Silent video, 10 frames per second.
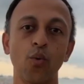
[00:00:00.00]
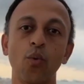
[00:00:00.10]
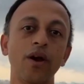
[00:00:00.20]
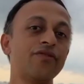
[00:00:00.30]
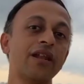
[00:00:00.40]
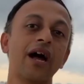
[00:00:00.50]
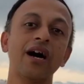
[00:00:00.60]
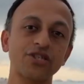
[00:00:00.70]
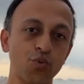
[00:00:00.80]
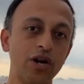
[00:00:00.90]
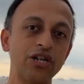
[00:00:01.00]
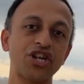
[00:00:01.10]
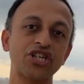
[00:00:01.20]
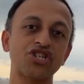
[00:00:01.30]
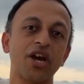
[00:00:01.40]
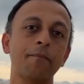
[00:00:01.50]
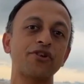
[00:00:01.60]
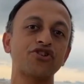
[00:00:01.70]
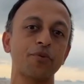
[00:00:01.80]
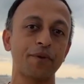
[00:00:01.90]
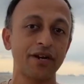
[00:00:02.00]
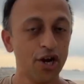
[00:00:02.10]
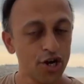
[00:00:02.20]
in the last World Chess Championship in